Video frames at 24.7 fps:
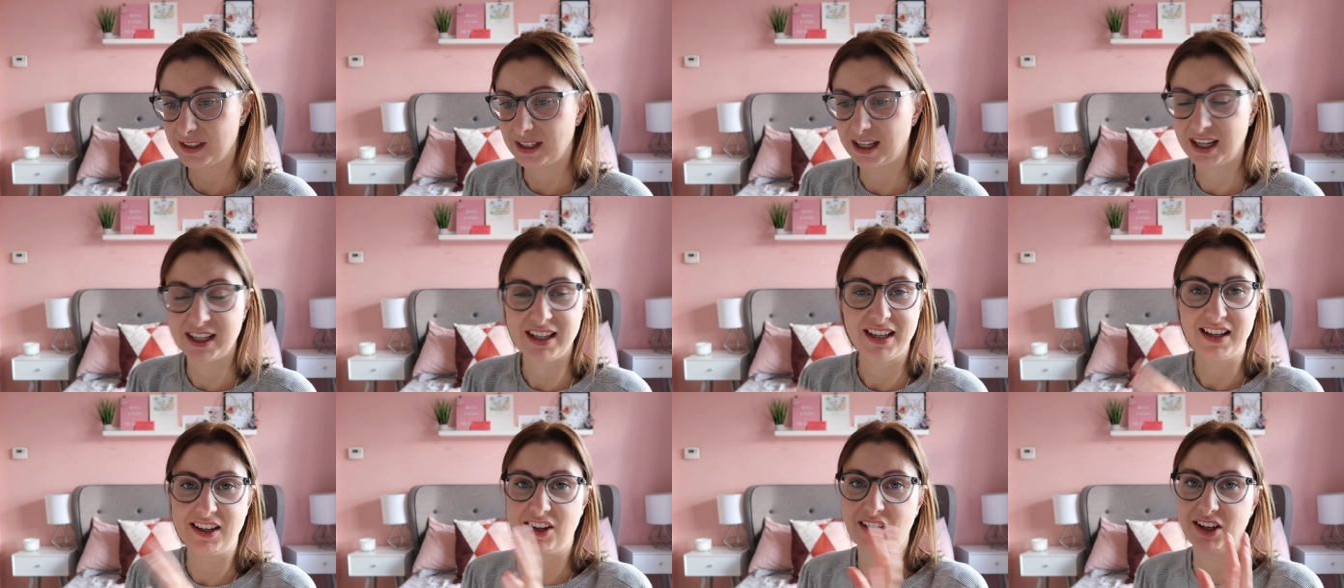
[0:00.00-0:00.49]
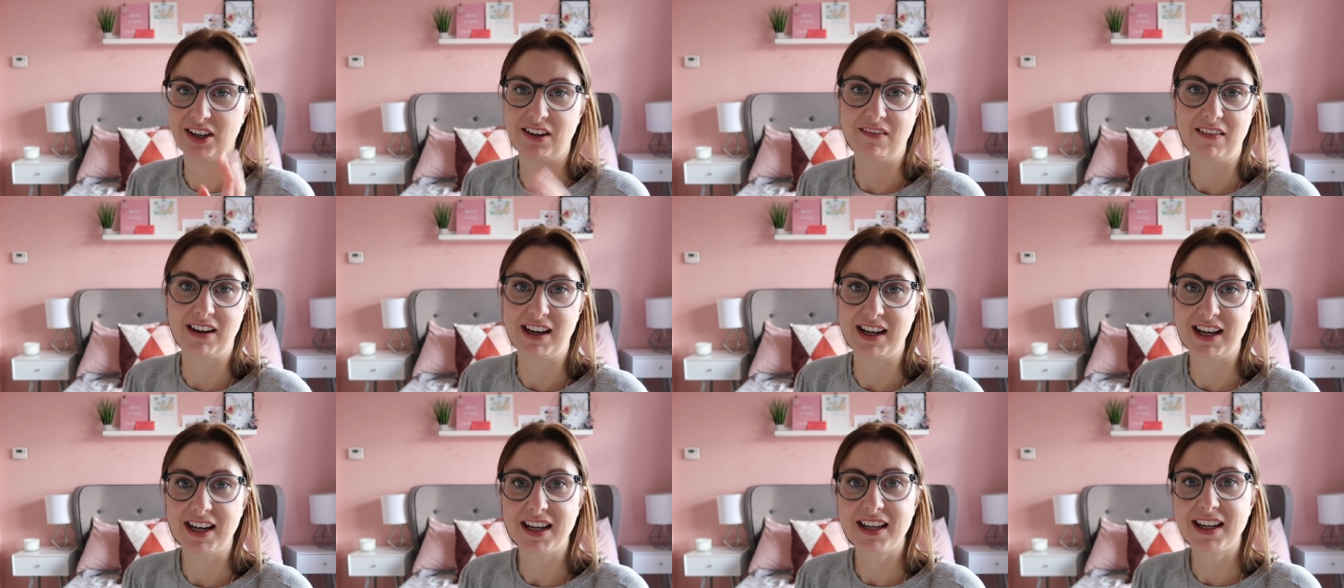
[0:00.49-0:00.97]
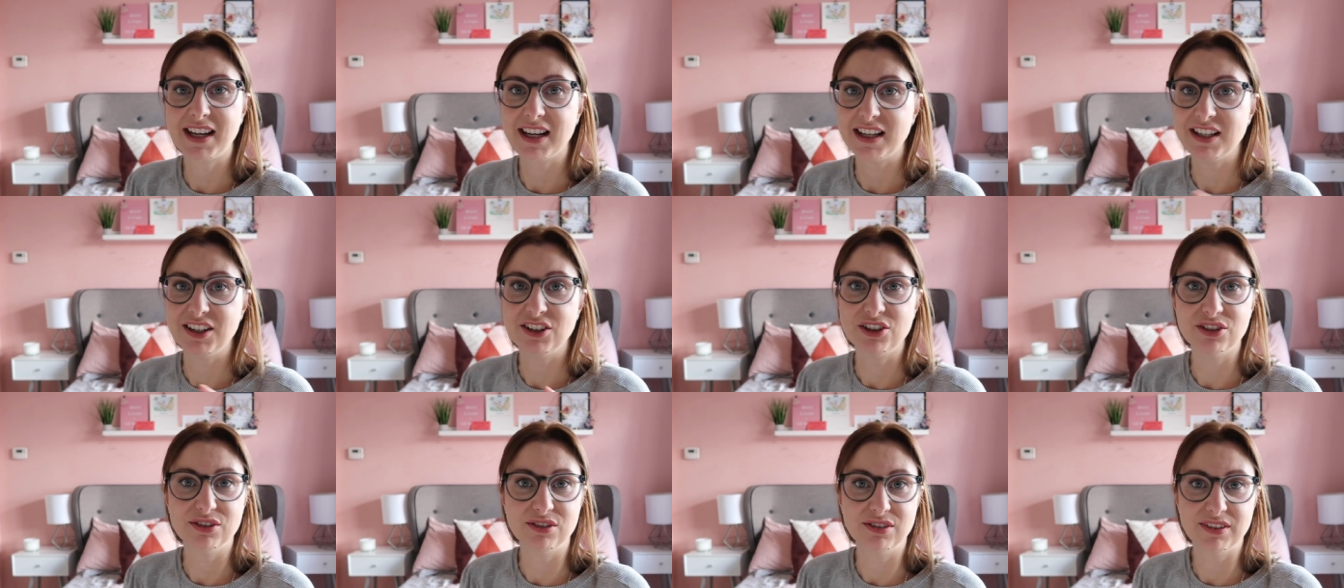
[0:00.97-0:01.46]
kind of like
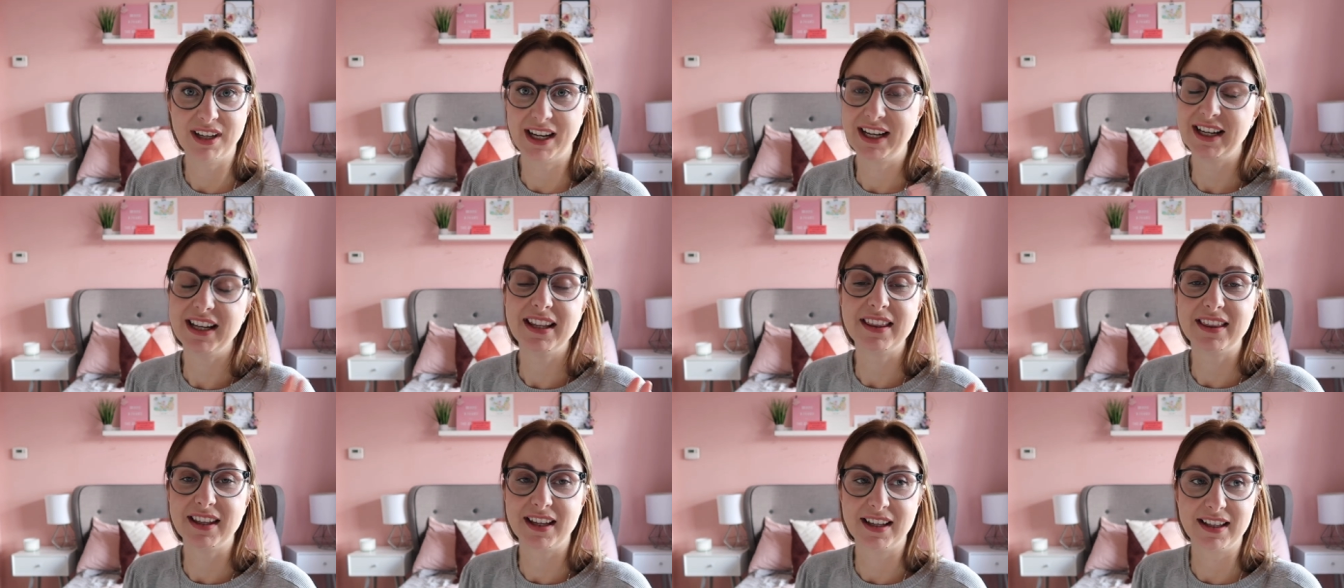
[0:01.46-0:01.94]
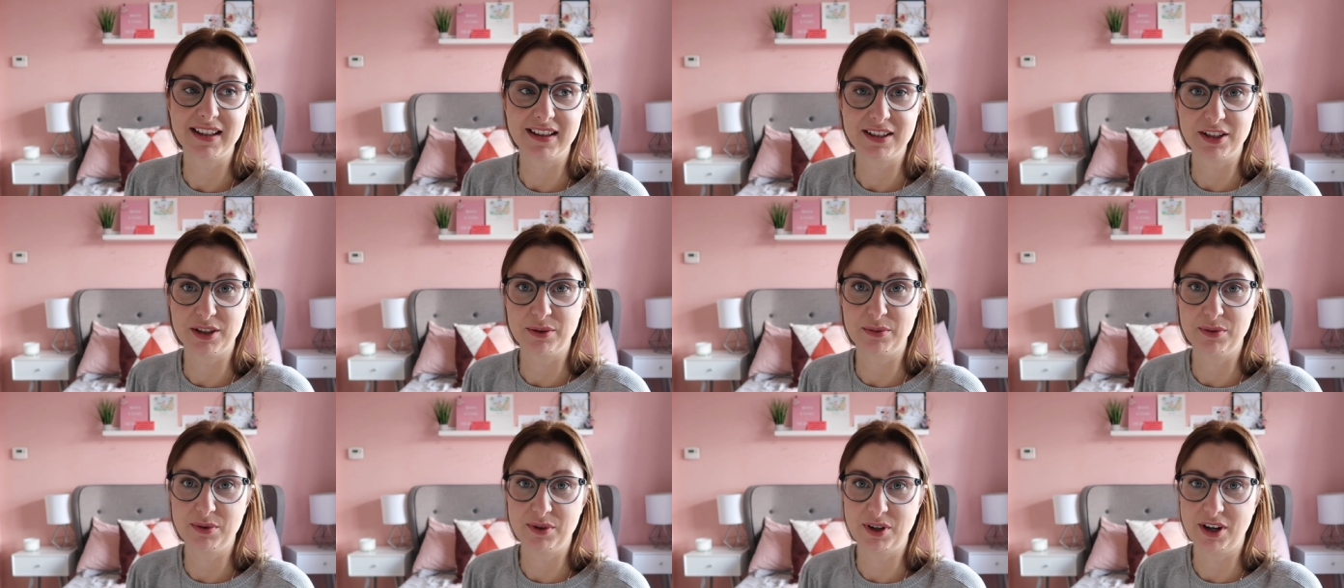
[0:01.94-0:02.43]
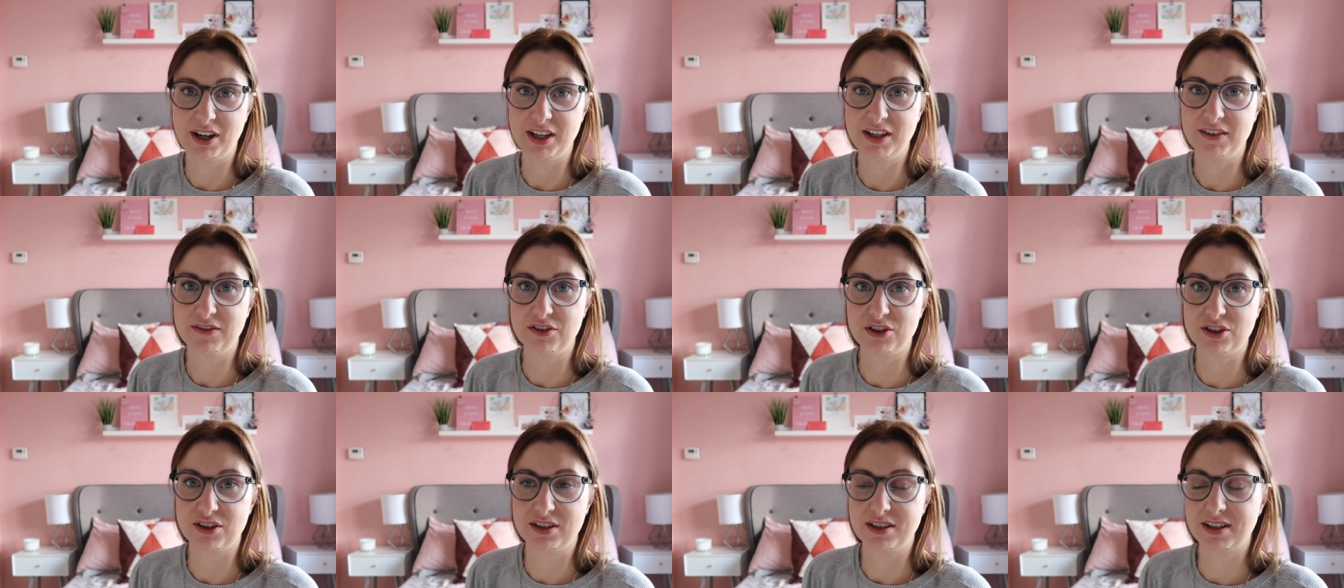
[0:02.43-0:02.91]
Kindle, anything that will kind
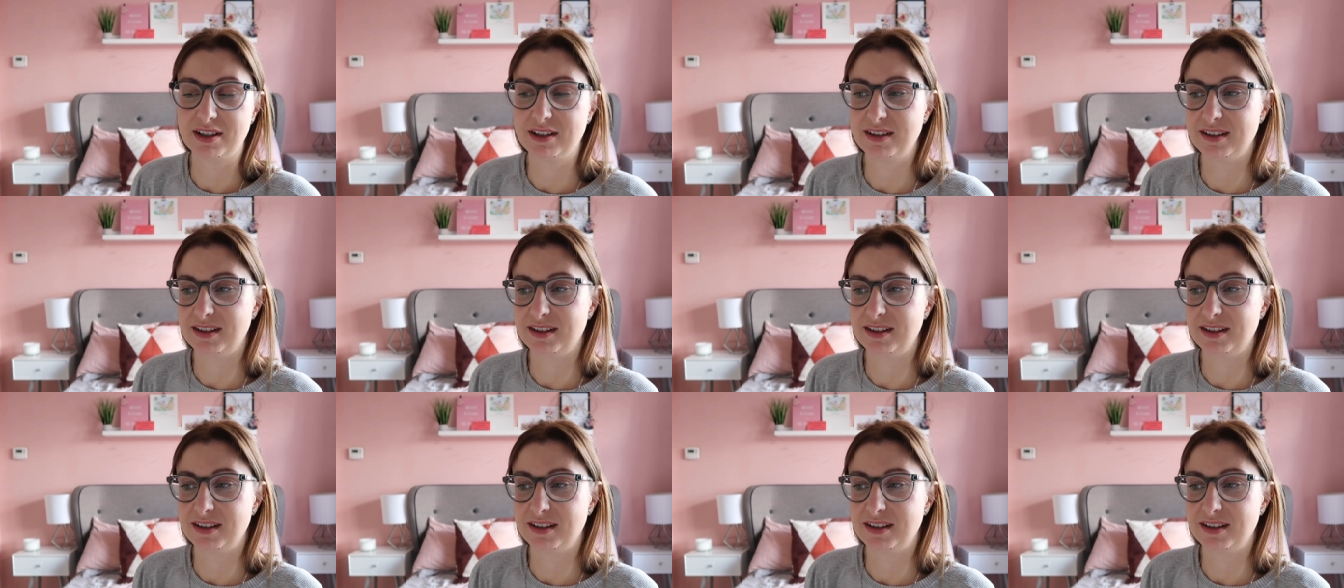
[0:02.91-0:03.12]
of just,